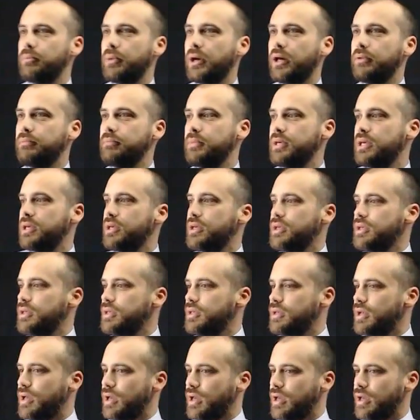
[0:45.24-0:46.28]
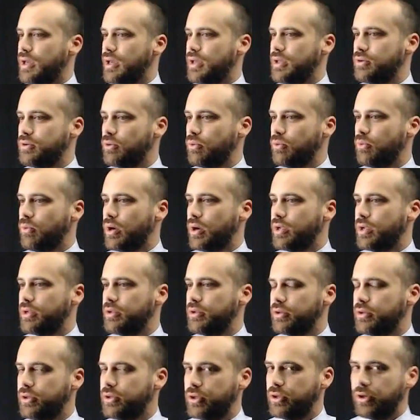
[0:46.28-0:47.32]
banh mi and one
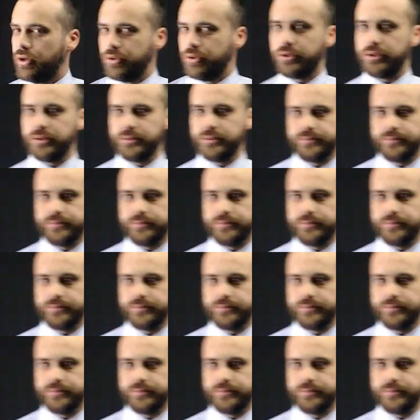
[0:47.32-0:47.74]
Coke.